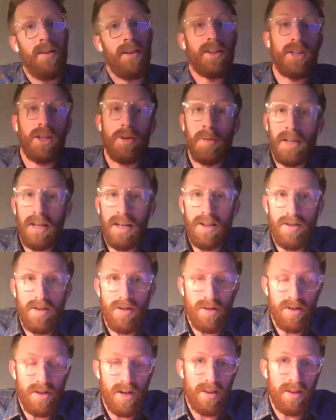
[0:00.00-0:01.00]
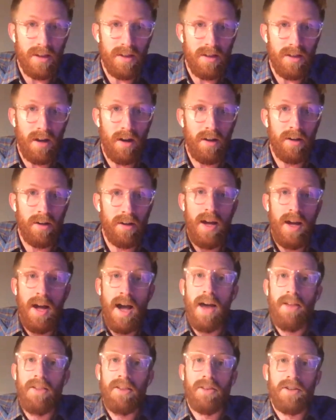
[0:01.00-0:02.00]
that's going to be easier said than done.
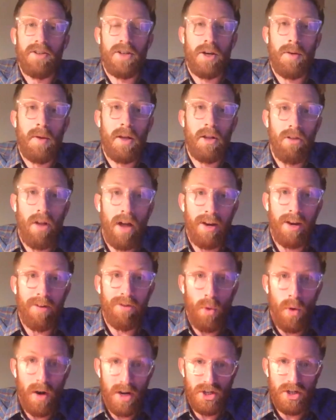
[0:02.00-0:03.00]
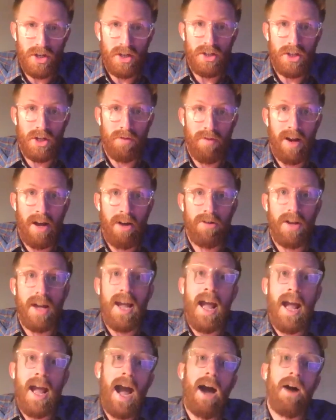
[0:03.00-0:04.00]
I think there's going to be a lot of questions around
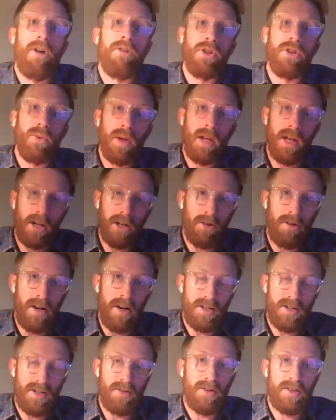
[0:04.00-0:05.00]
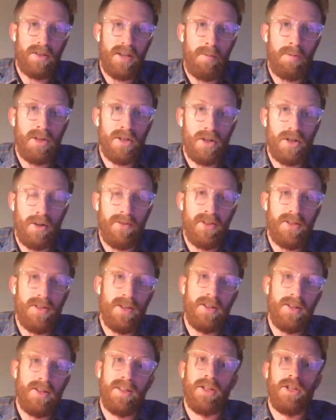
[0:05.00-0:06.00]
how you integrate psilocybin
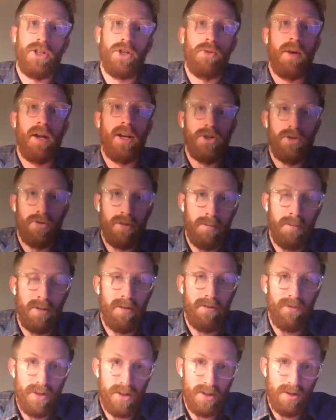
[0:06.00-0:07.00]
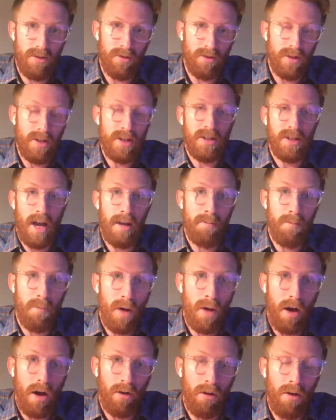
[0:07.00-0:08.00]
services into a treatment facility type
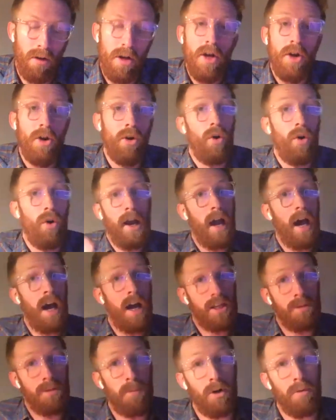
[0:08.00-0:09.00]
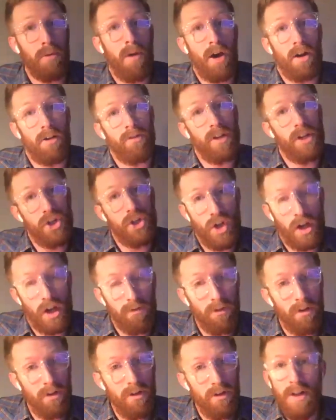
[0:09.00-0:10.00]
model or a hospital model in
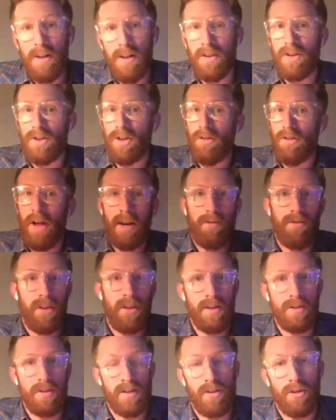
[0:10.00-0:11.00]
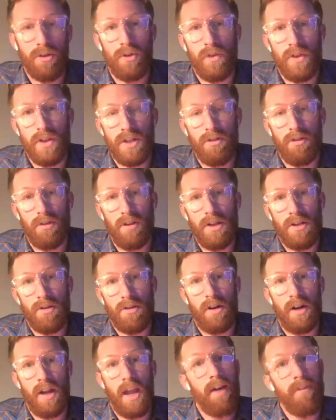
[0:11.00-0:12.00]
general. There's a lot of things that those facilities
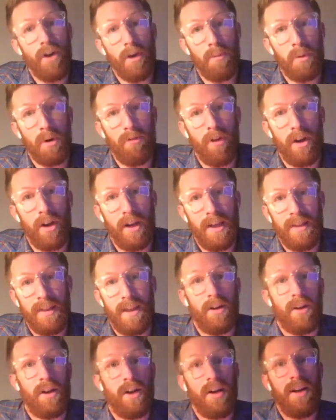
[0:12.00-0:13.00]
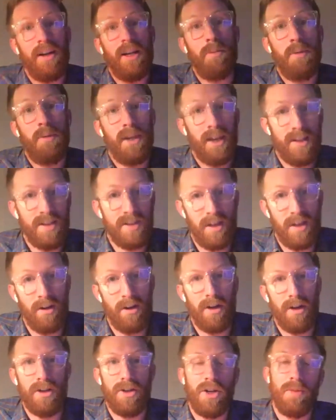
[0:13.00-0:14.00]
already have up and running that are going to need to be
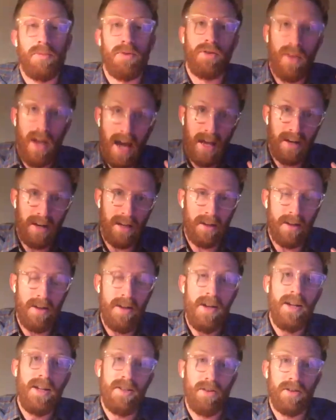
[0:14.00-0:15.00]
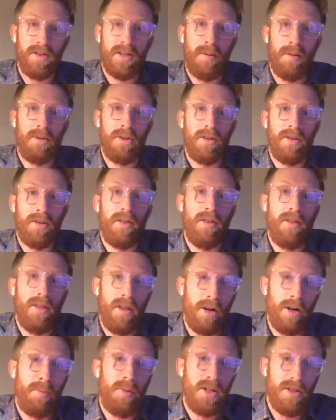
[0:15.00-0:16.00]
considered in terms of adding psilocybin
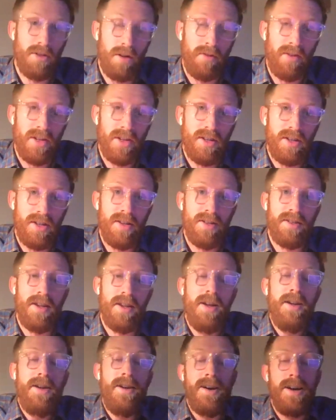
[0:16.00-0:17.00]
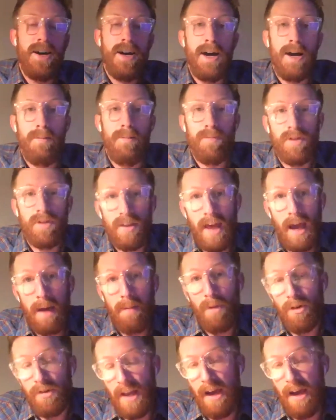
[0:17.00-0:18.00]
therapy services to that
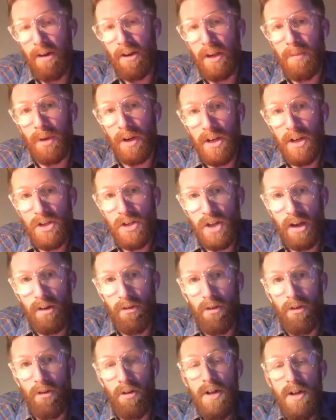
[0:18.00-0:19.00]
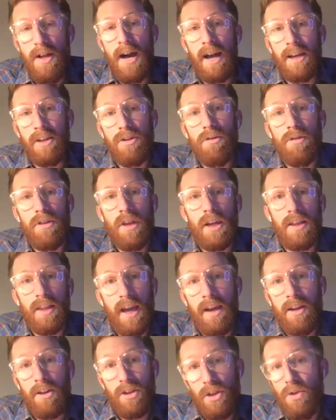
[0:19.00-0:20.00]
modality. But in general, I do think
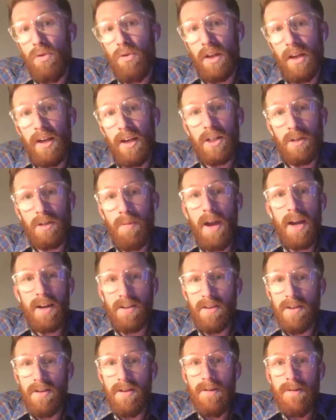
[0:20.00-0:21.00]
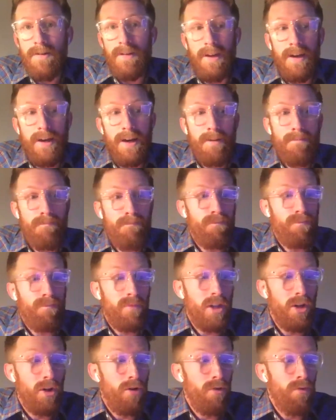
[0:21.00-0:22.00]
that you can expect
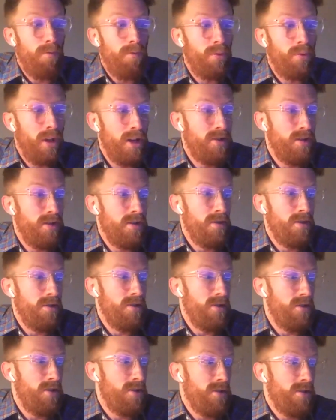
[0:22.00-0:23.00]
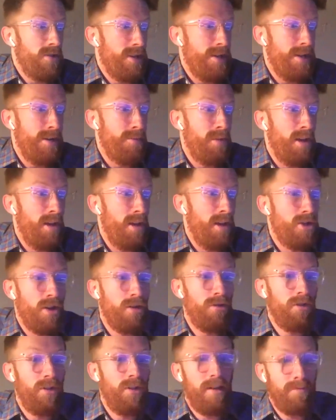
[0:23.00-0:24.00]
you know, places in
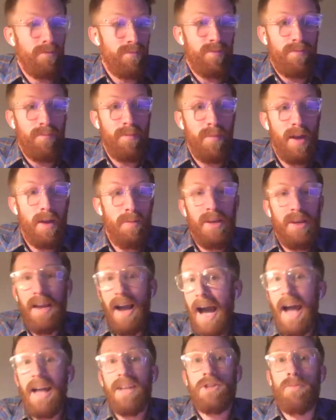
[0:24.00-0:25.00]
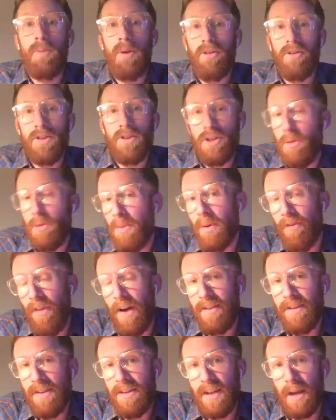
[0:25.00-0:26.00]
general that may be hospitals to
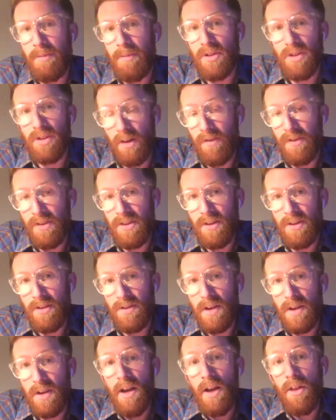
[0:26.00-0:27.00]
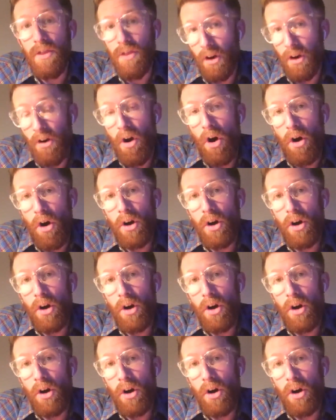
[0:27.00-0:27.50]
provide these types of services. There